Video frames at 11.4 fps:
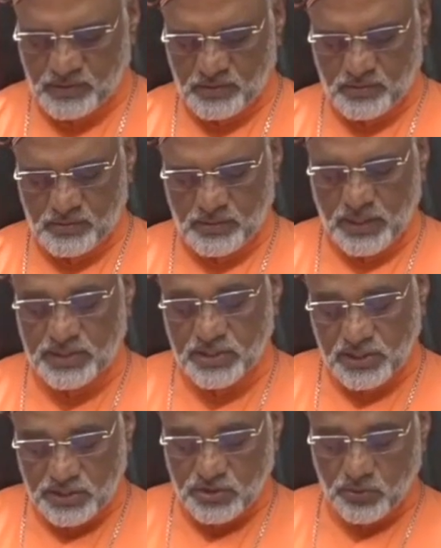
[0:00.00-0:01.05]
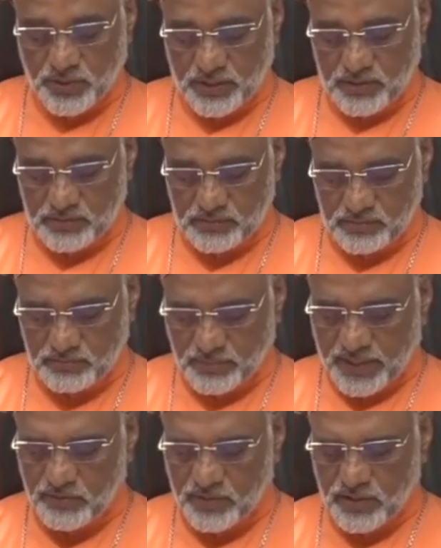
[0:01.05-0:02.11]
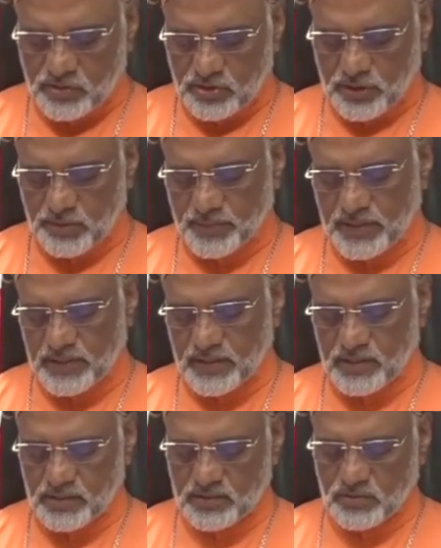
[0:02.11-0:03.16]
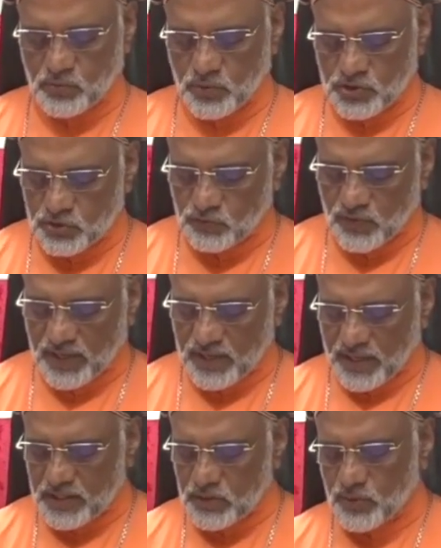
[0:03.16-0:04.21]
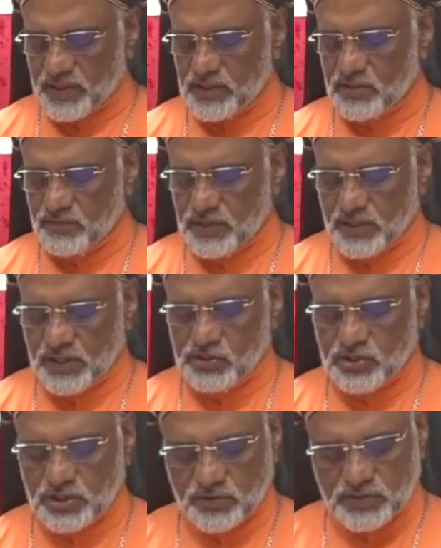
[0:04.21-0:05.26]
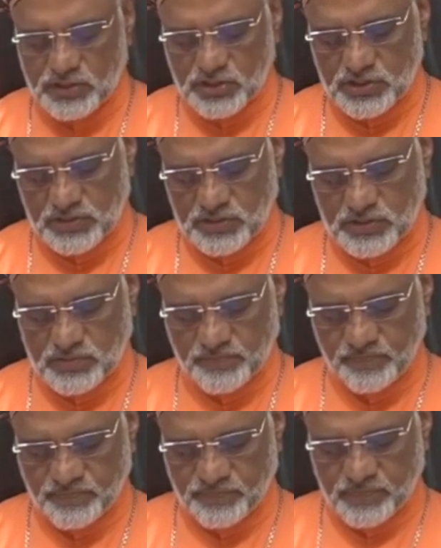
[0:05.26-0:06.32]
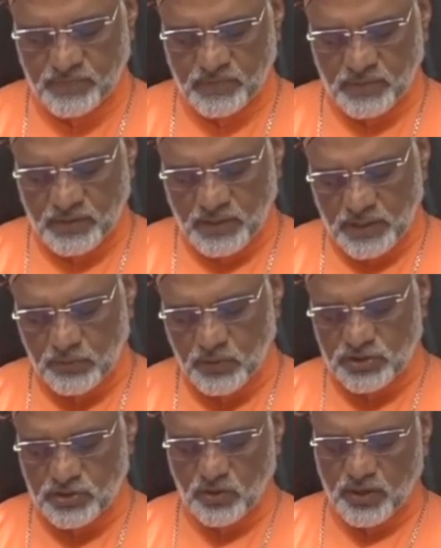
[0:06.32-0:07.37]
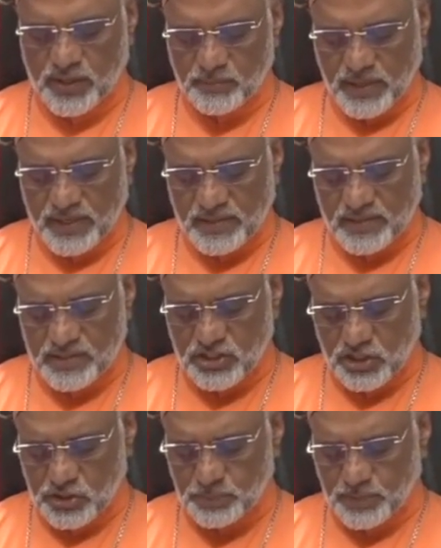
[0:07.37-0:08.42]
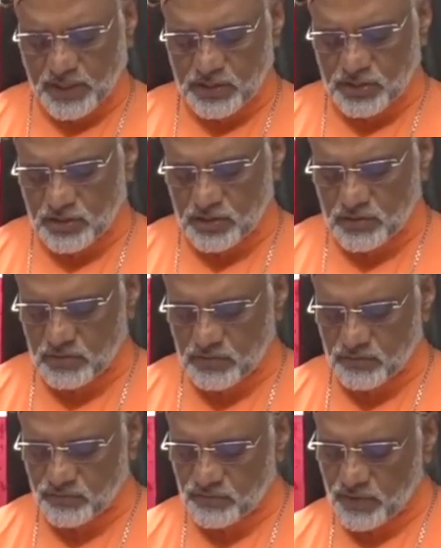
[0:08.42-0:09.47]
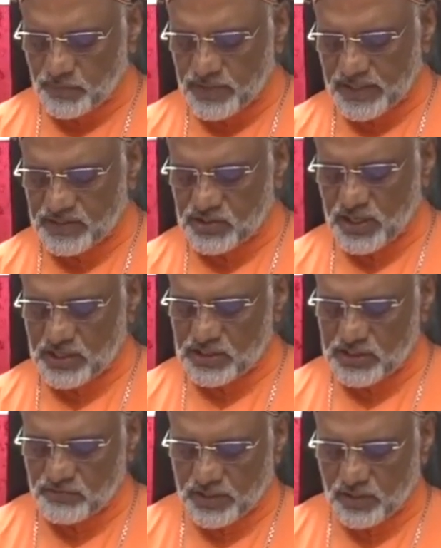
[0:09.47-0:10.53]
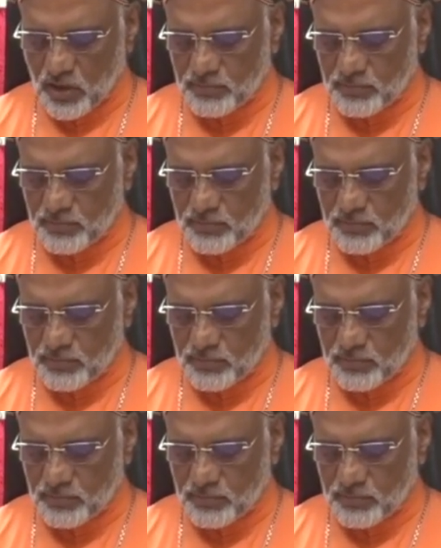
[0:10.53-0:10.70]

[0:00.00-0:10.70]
As a historian, Ivanios Therimeni was well acquainted with the history of the church. He was drawn immense inspiration from the extensive and complex